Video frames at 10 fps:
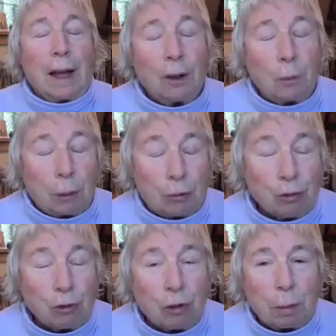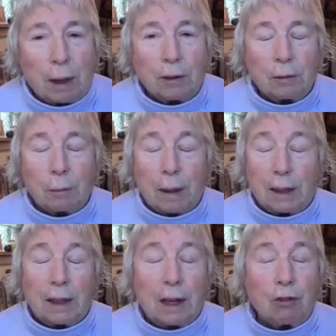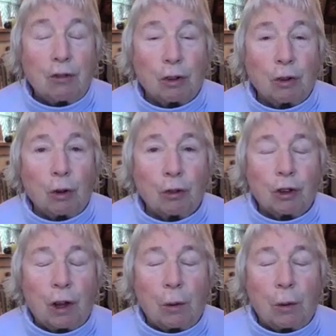Questions about meditation also.